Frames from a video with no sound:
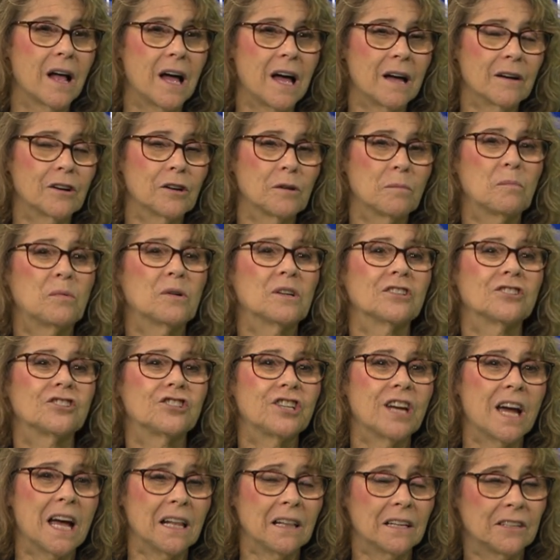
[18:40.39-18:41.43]
I'm going to put a
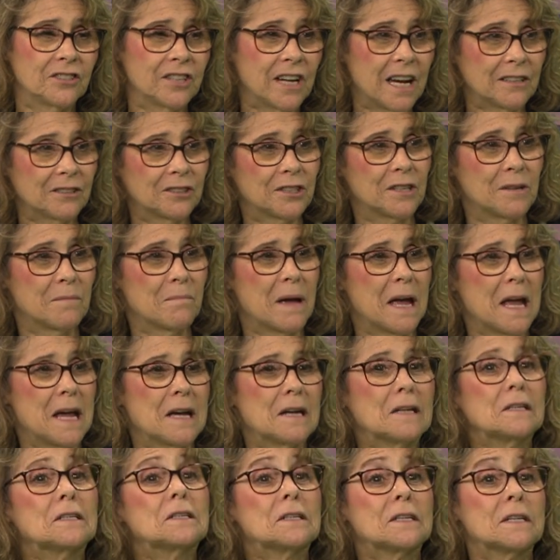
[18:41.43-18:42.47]
challenge out to the
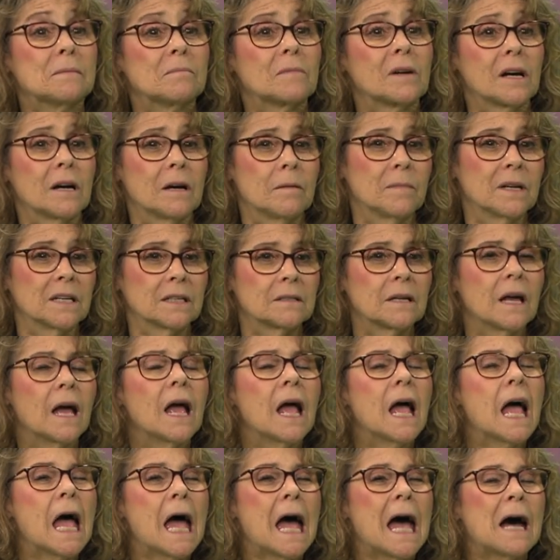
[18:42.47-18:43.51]
mayor and Tim Cummings.
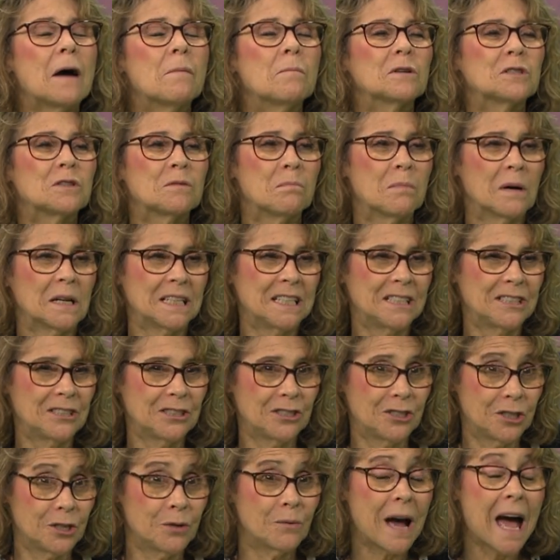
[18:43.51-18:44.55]
How much money
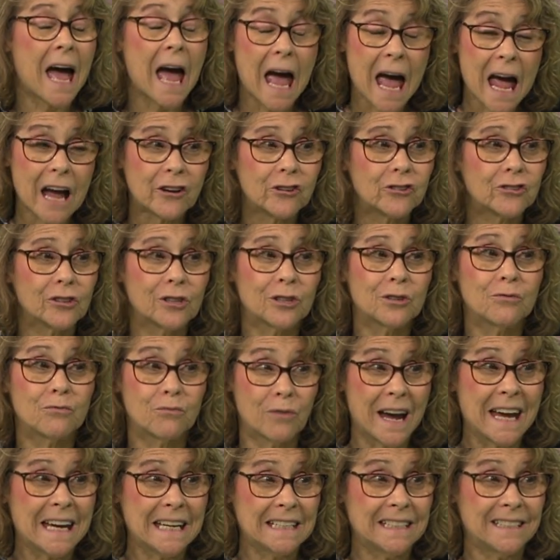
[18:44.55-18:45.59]
did you actually
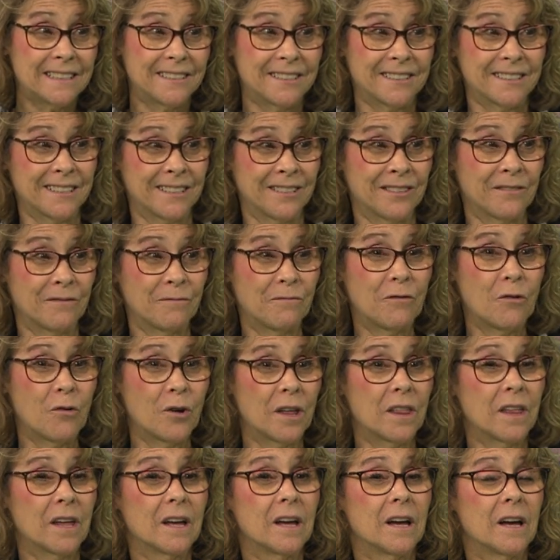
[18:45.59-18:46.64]
raise
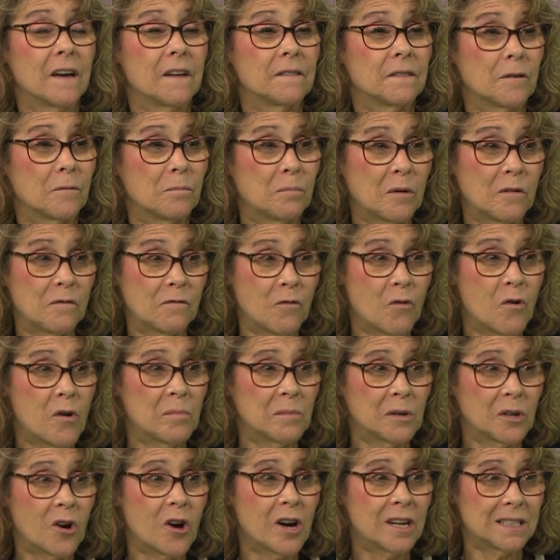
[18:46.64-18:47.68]
for the
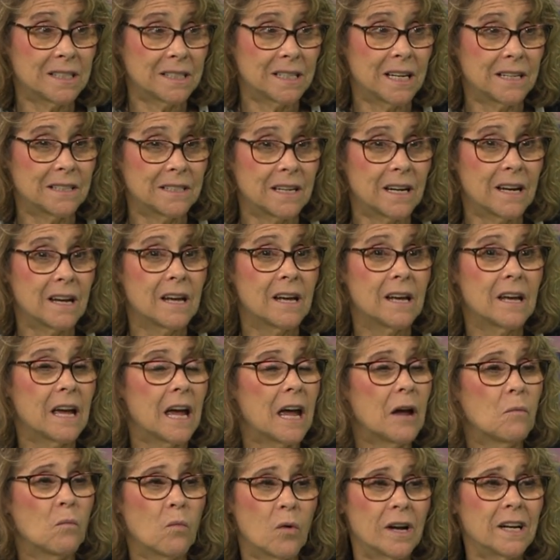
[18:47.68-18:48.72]
Performing Arts Center, mm-hmm.
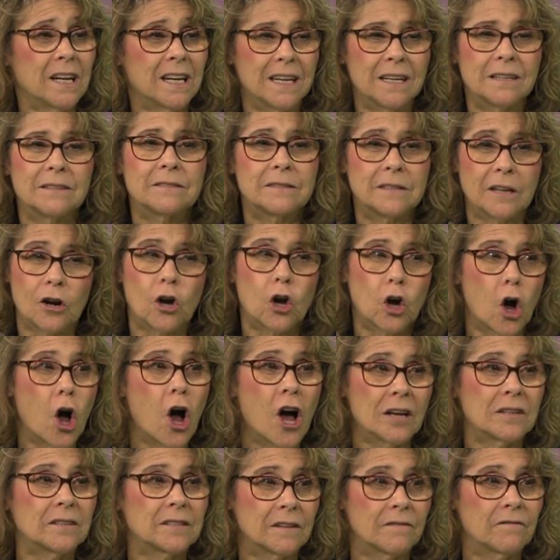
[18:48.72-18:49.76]
and what is the
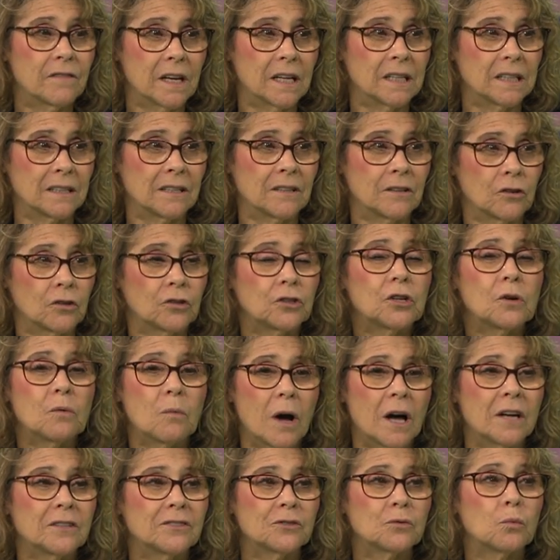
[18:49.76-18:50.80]
cost of it? Right. To
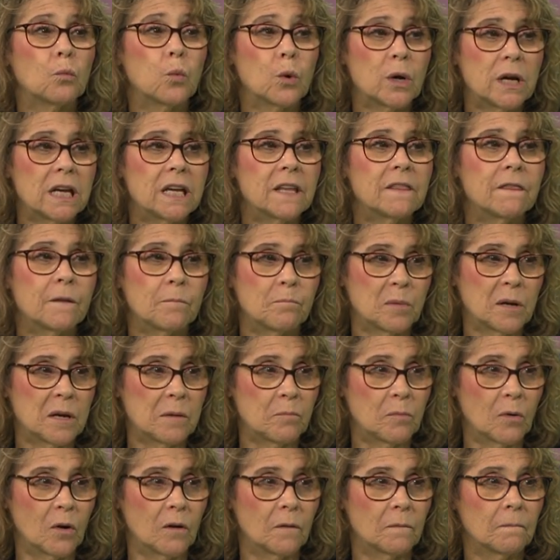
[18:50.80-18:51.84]
us, we the
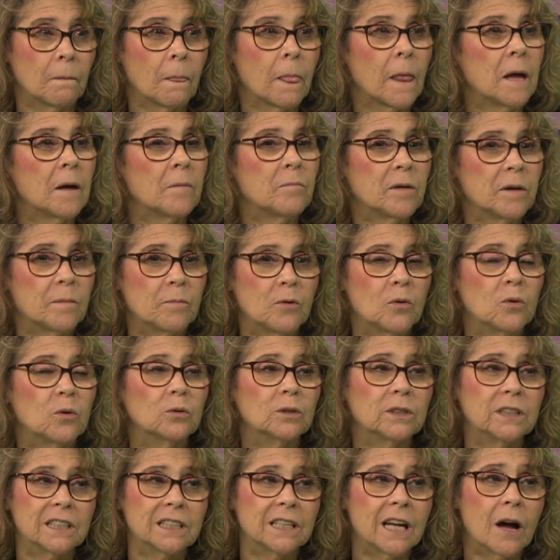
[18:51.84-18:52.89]
people, people who
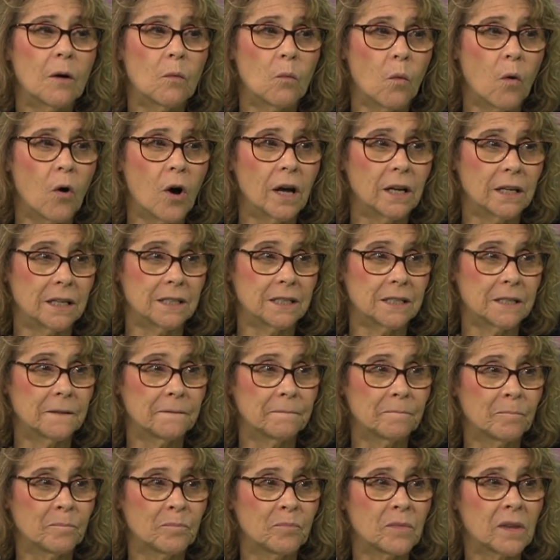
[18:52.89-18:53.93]
did not want it,
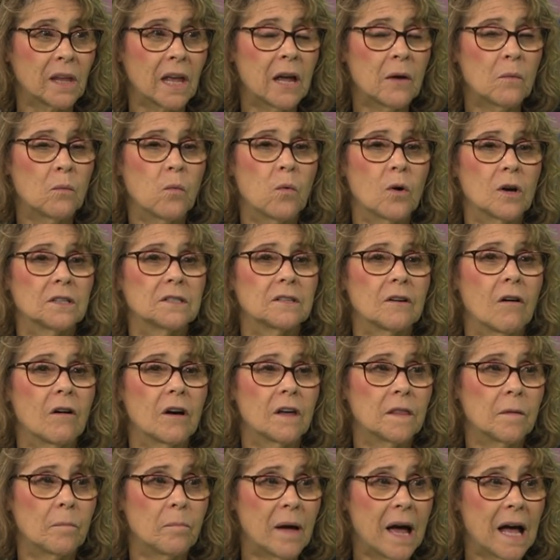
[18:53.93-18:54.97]
it was
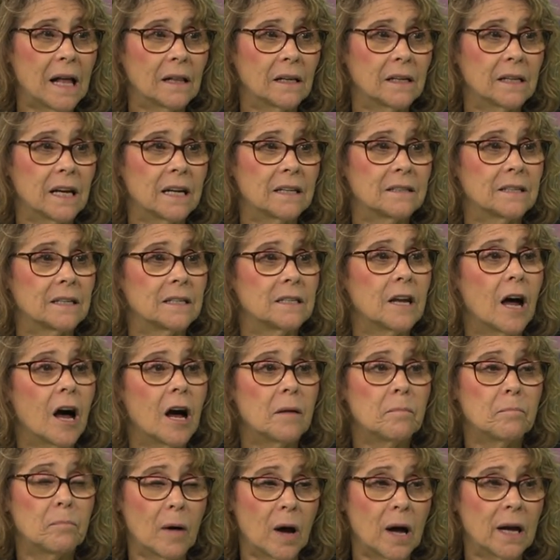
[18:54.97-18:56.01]
on the ballot as a
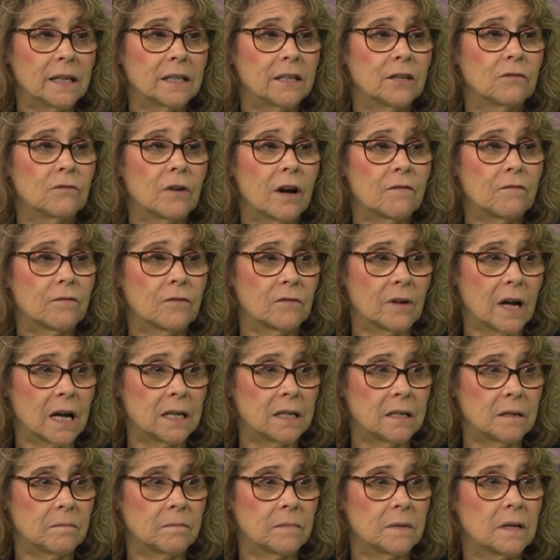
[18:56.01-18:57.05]
non-binding
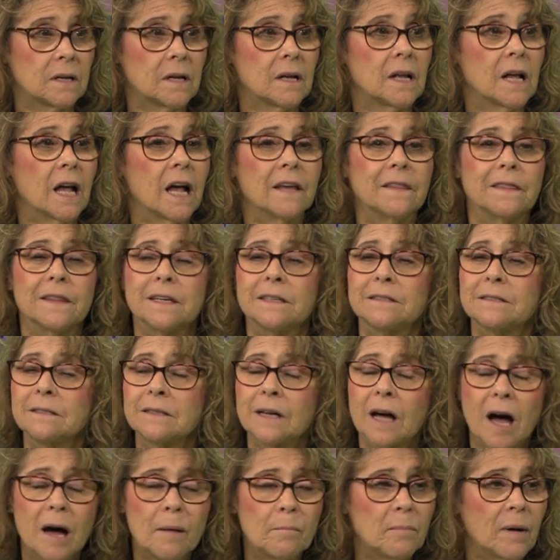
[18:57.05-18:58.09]
referendum, and these
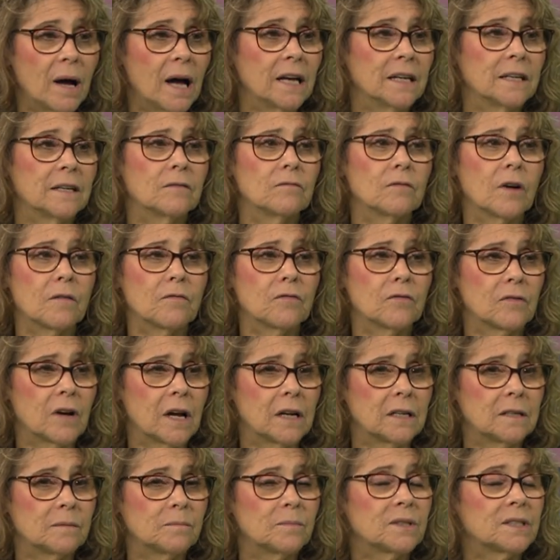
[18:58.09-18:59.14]
non-binding
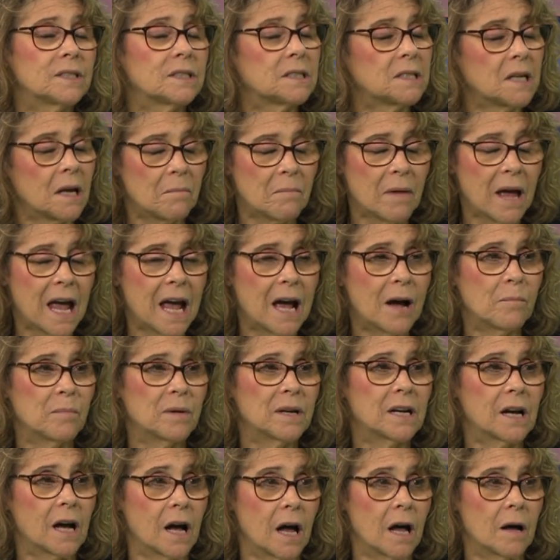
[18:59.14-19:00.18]
referendums somehow
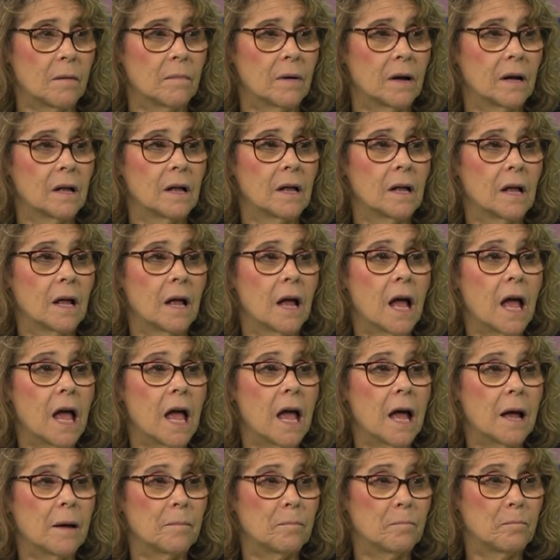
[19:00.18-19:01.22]
become
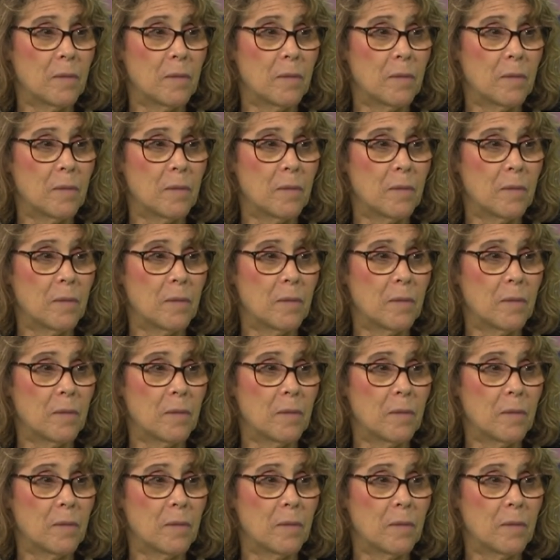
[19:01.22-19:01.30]
binding,